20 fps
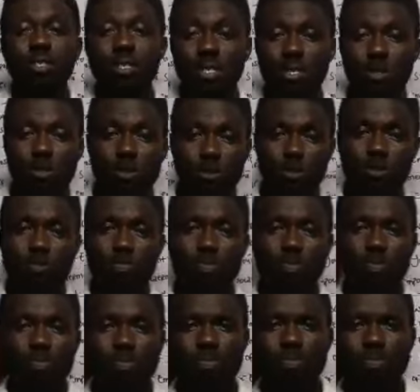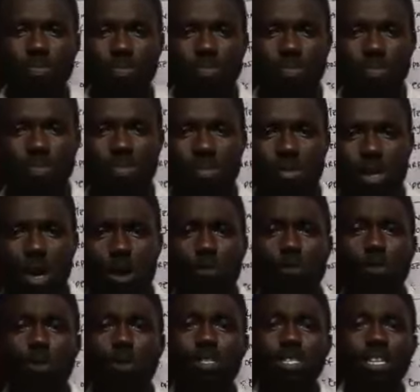skill.
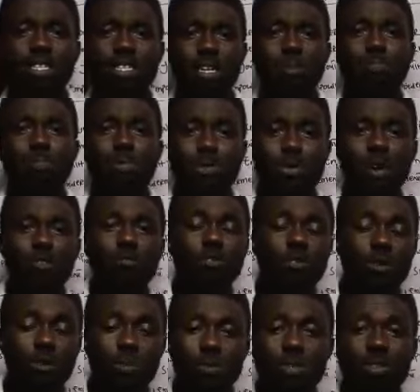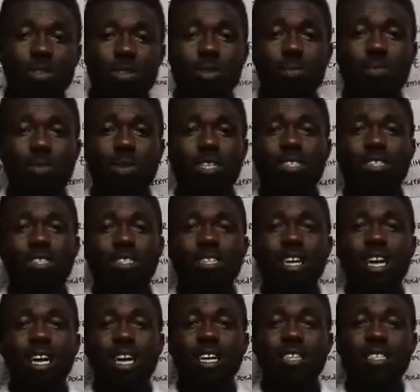Of course, entrepreneur is someone,
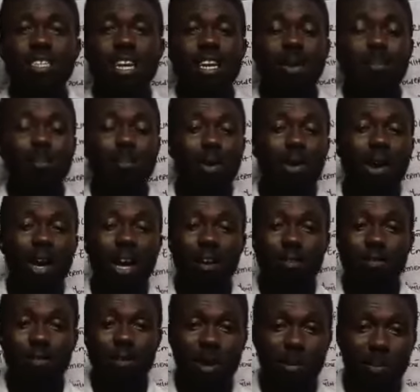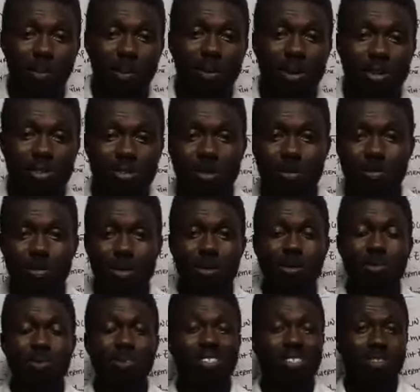is an employer of labor, is someone
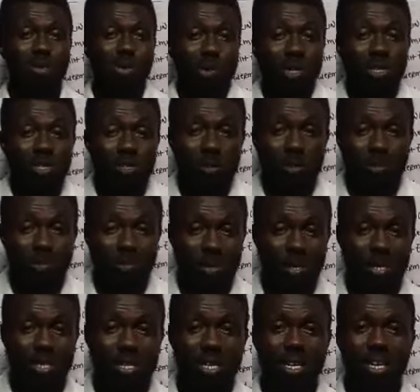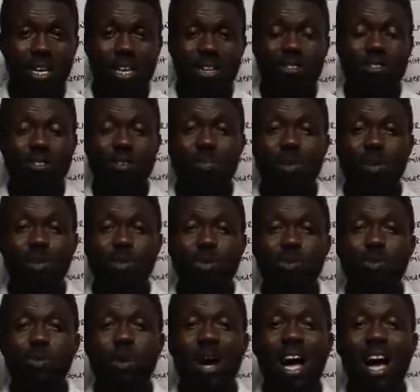who is doing something, is someone
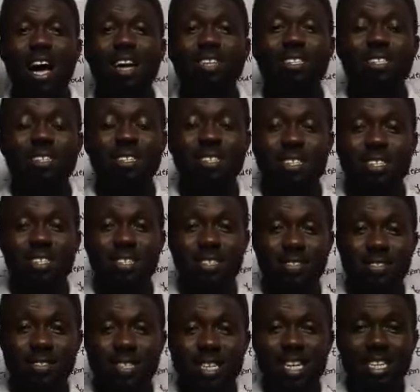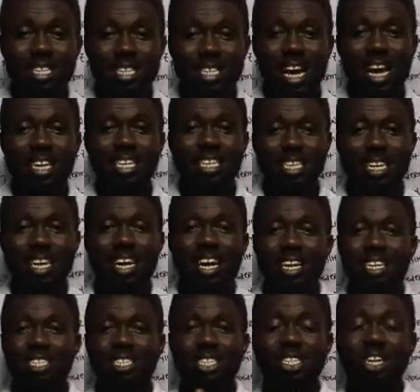who has a skill that
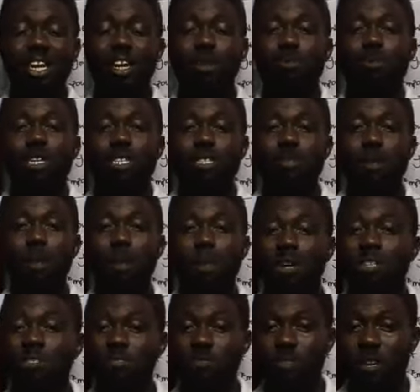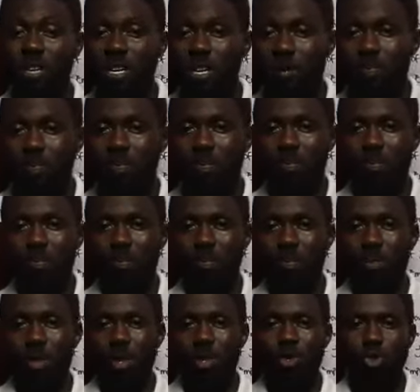can generate money for him.
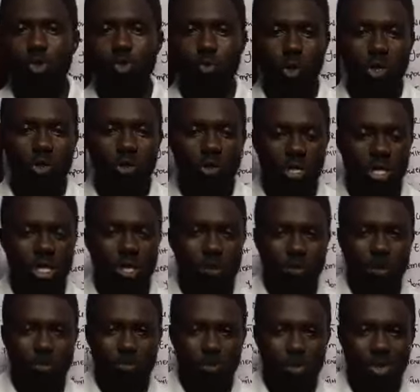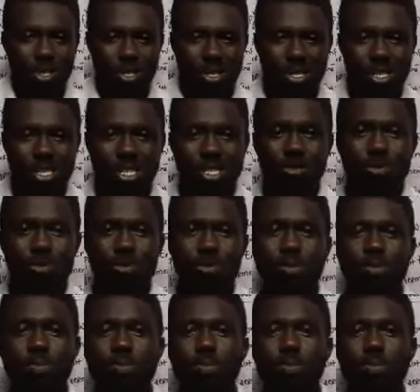So when you teach people these skills,